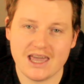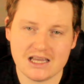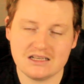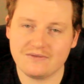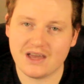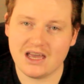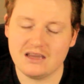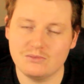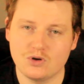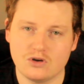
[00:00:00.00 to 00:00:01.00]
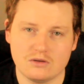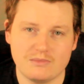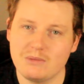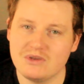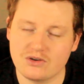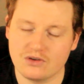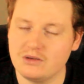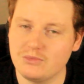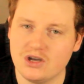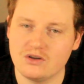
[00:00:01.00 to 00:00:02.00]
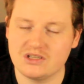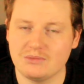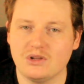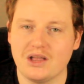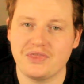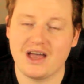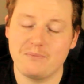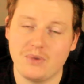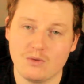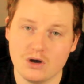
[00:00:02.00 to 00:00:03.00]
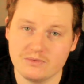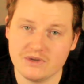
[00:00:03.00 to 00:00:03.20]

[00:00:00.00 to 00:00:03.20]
end of game or maybe in career mode or something like that. But what